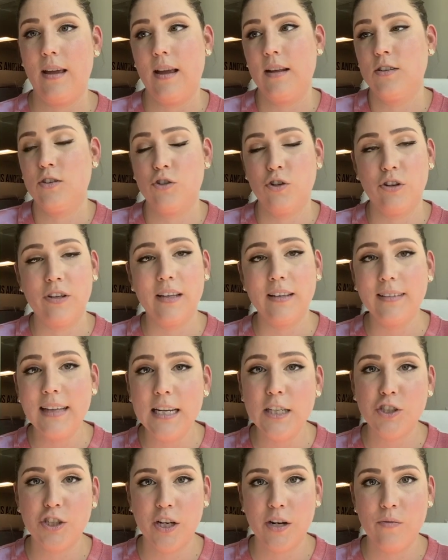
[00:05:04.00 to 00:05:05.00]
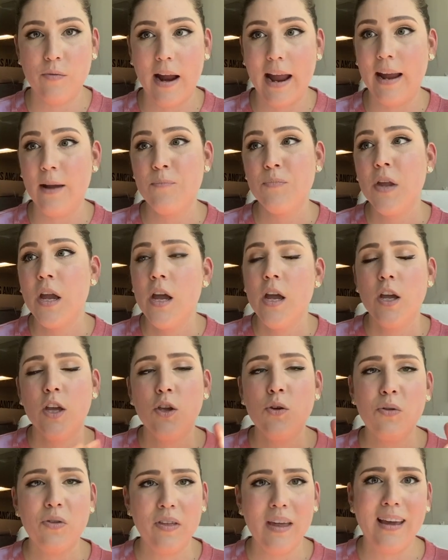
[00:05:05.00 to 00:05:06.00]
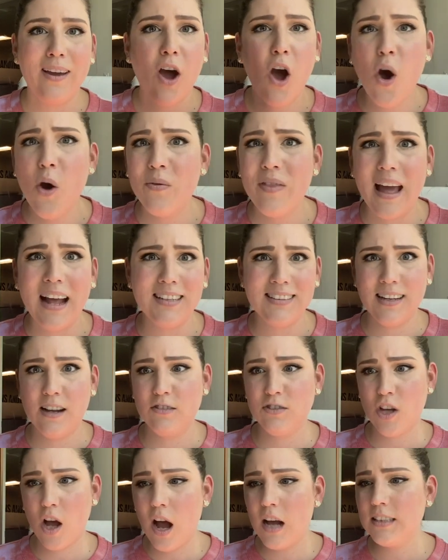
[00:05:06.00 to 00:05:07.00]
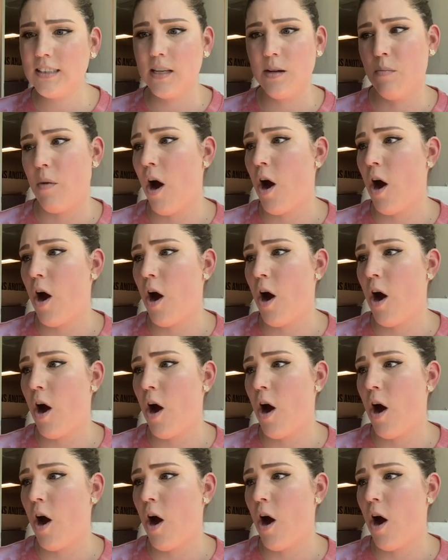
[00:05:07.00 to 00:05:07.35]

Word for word: in circulation, right? You think, oh, that sounds awesome.